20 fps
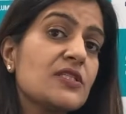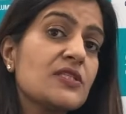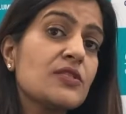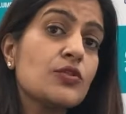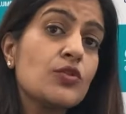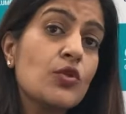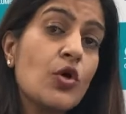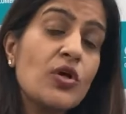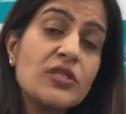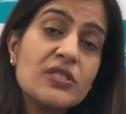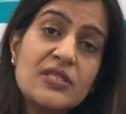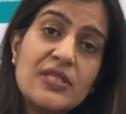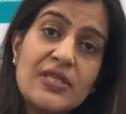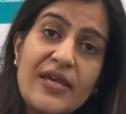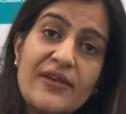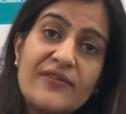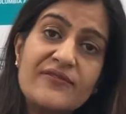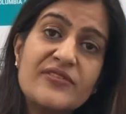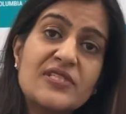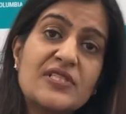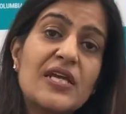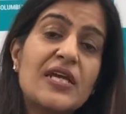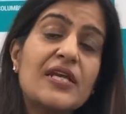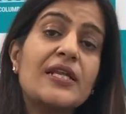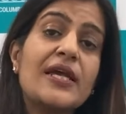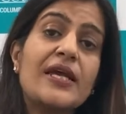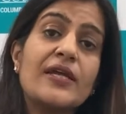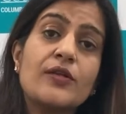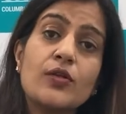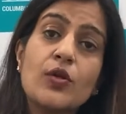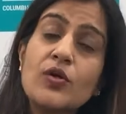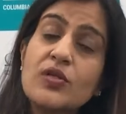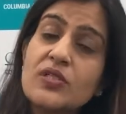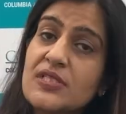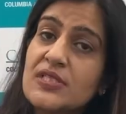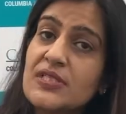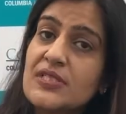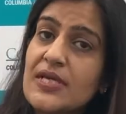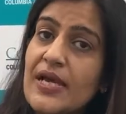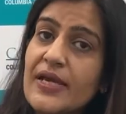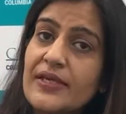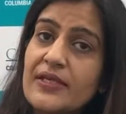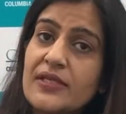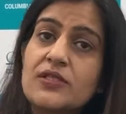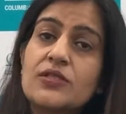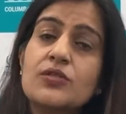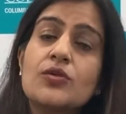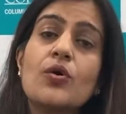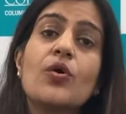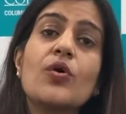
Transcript: is not lifestyle and not diet